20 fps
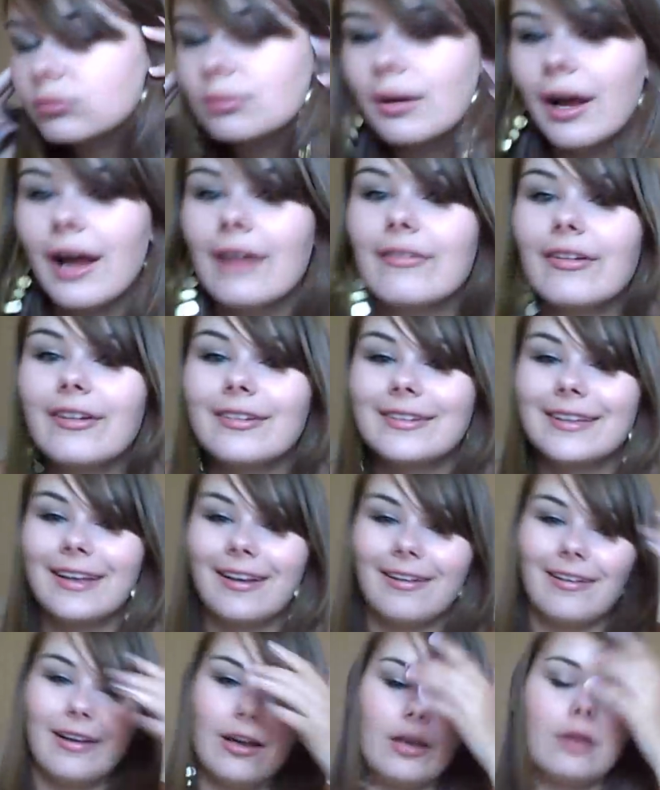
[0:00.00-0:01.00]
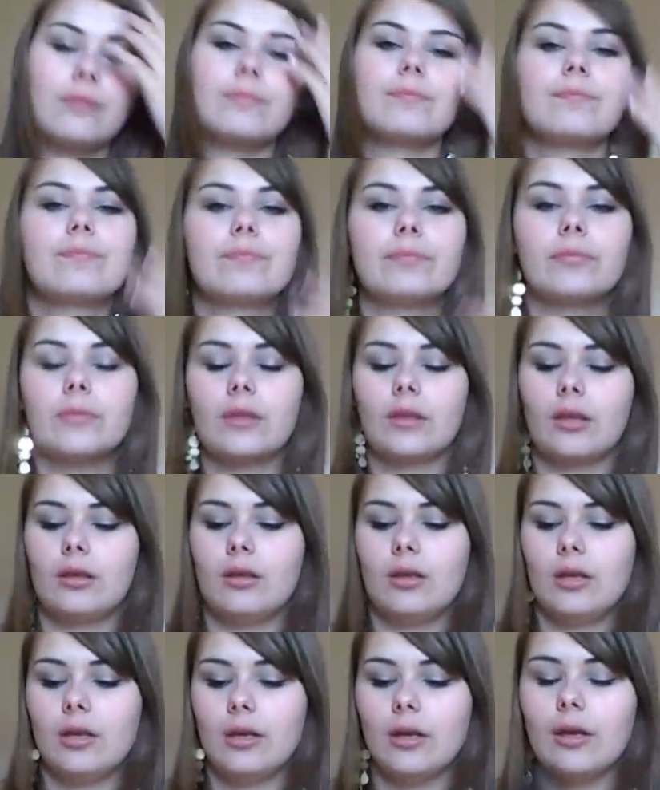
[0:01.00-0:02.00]
but I have it on now.
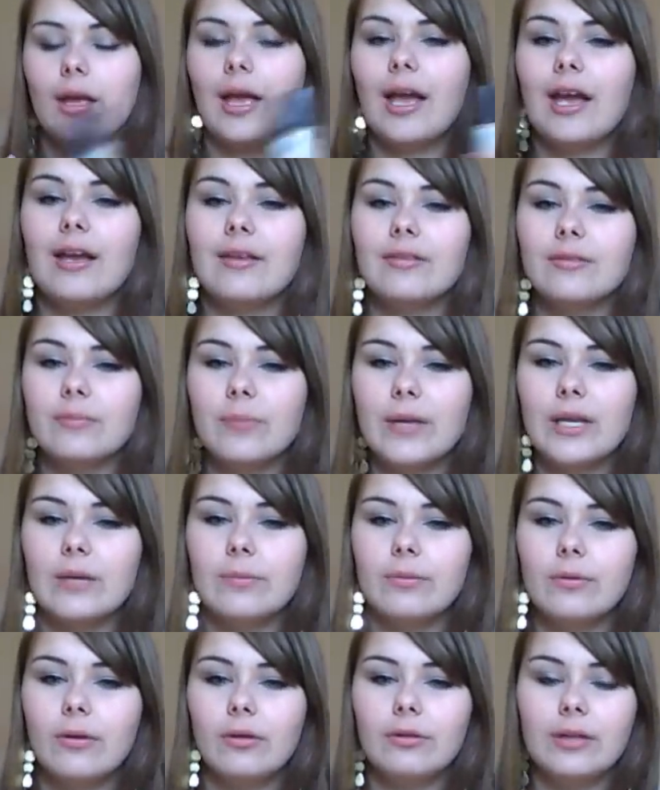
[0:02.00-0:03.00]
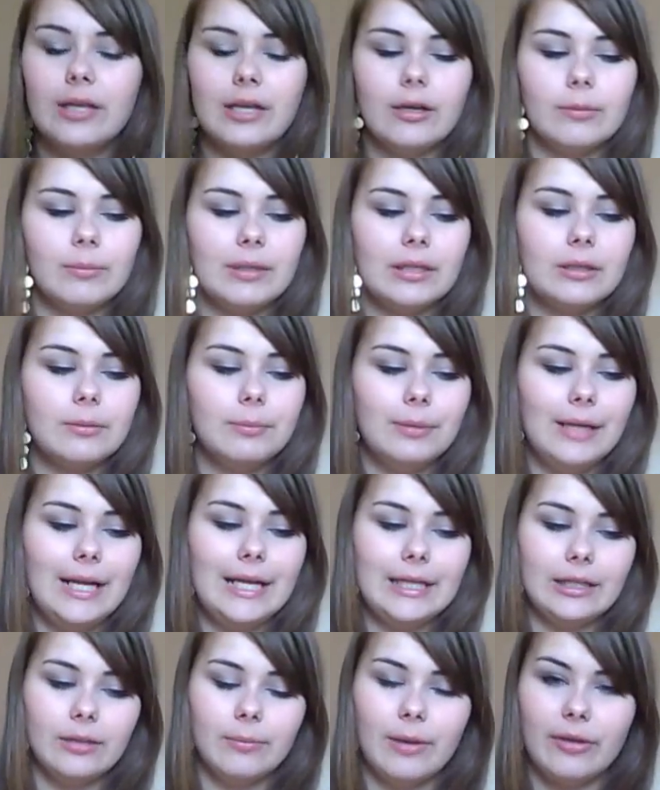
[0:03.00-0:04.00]
And people on here have been
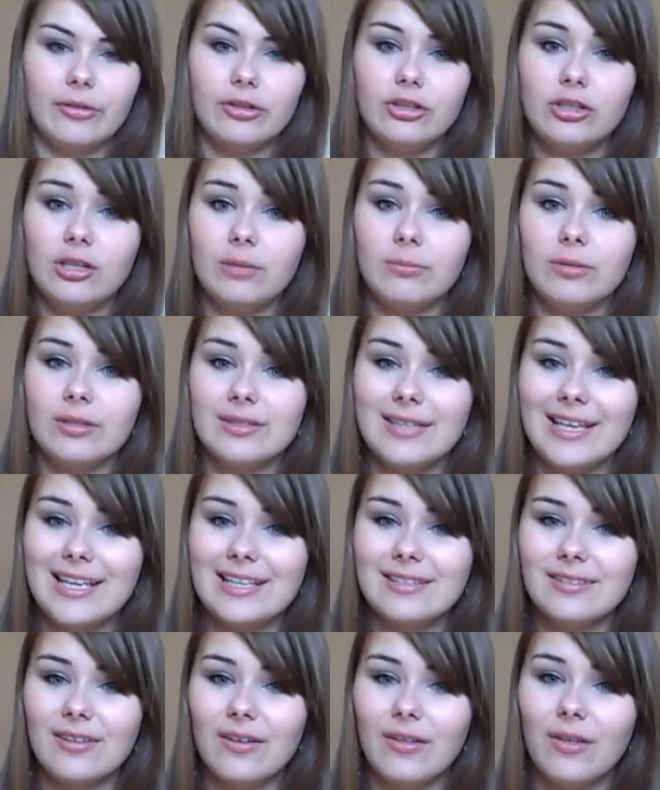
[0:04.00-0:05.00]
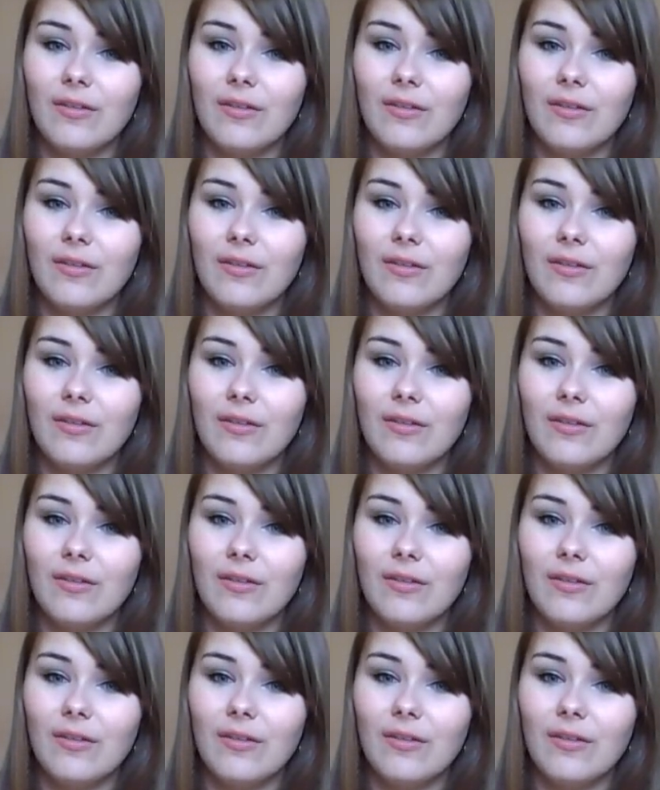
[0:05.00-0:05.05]
complaining about the shimmers. It's